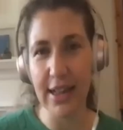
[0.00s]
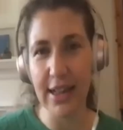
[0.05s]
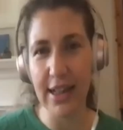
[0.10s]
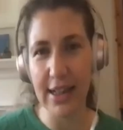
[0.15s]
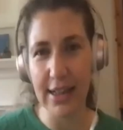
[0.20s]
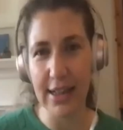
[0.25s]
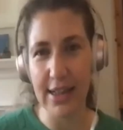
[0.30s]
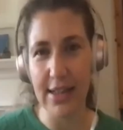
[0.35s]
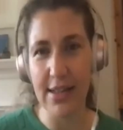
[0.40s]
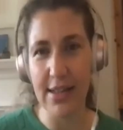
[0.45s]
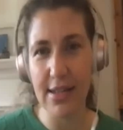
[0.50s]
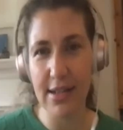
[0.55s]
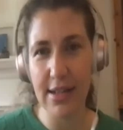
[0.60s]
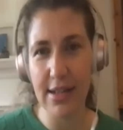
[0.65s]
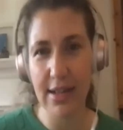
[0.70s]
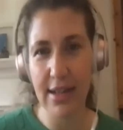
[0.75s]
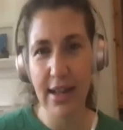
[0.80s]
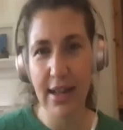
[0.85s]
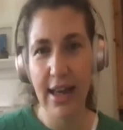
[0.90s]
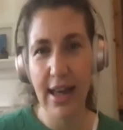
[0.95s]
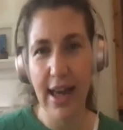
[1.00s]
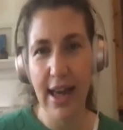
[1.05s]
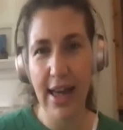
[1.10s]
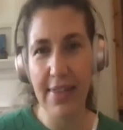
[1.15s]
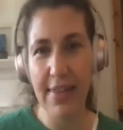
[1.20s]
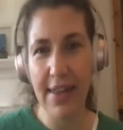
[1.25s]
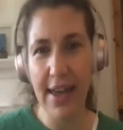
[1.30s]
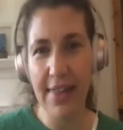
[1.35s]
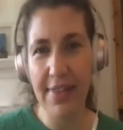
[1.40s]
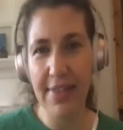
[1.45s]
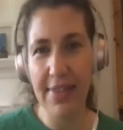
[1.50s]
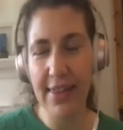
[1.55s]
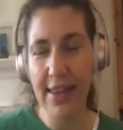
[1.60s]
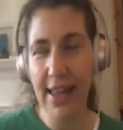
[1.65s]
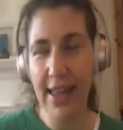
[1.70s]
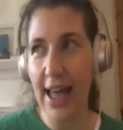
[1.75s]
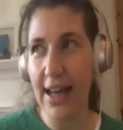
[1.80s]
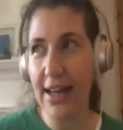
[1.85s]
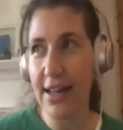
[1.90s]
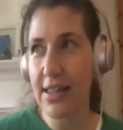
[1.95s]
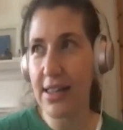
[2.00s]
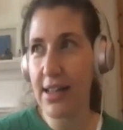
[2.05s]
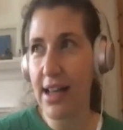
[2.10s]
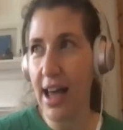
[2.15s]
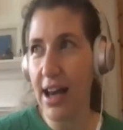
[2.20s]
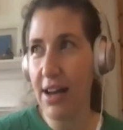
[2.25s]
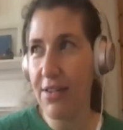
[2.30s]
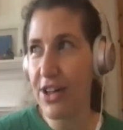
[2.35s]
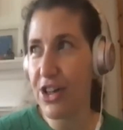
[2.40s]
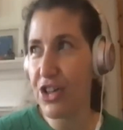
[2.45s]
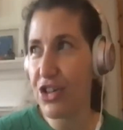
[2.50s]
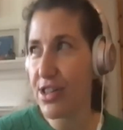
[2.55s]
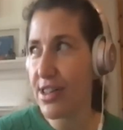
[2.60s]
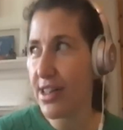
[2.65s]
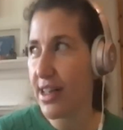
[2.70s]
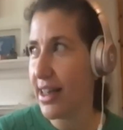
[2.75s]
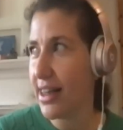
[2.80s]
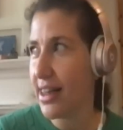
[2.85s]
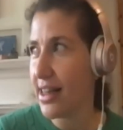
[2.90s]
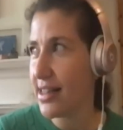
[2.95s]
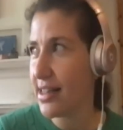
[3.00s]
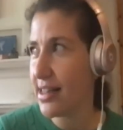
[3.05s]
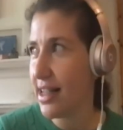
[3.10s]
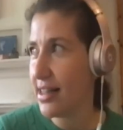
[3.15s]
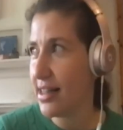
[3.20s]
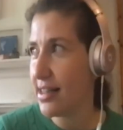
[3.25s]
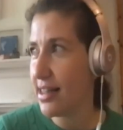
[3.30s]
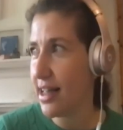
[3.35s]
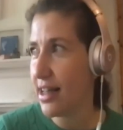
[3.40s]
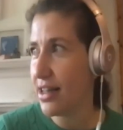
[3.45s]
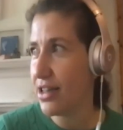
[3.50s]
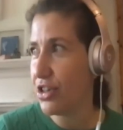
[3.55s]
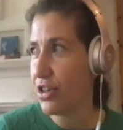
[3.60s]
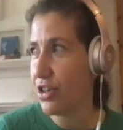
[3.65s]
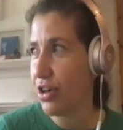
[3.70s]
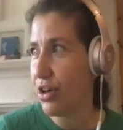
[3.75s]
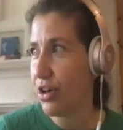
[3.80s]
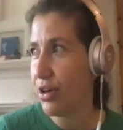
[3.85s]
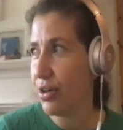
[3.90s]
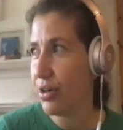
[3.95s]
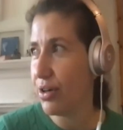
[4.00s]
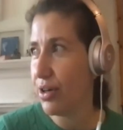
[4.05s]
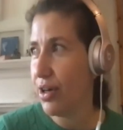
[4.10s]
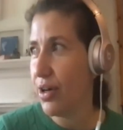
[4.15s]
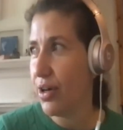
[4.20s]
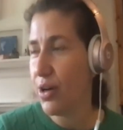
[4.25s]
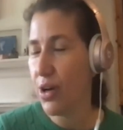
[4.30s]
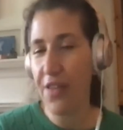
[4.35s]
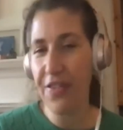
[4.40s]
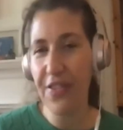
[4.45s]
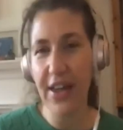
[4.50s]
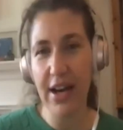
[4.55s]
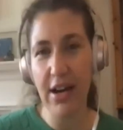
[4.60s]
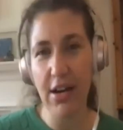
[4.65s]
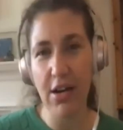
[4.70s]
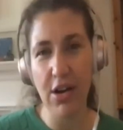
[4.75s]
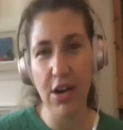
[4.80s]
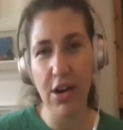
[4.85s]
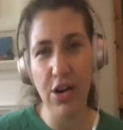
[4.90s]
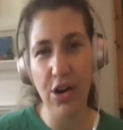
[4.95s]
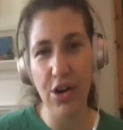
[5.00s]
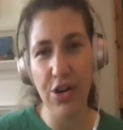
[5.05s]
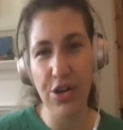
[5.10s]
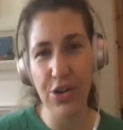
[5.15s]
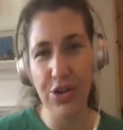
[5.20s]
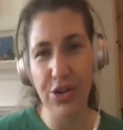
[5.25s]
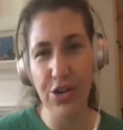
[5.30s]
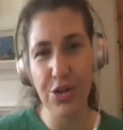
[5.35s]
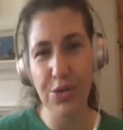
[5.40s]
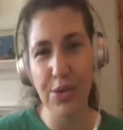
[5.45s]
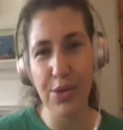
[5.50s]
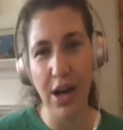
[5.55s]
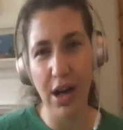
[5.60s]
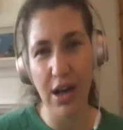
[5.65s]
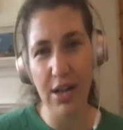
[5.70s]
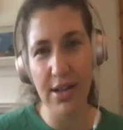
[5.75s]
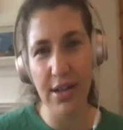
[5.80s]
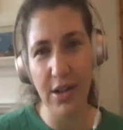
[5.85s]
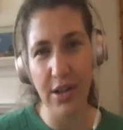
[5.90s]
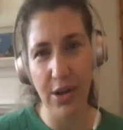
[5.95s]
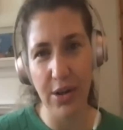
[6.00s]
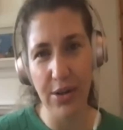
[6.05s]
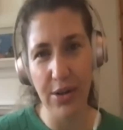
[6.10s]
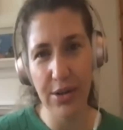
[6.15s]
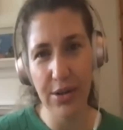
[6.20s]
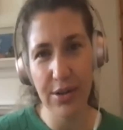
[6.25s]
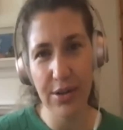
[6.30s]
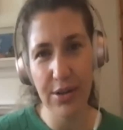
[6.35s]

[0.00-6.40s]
at least. And it's kind of interesting in the sense that, you know, not that long ago, you could do a lot alone.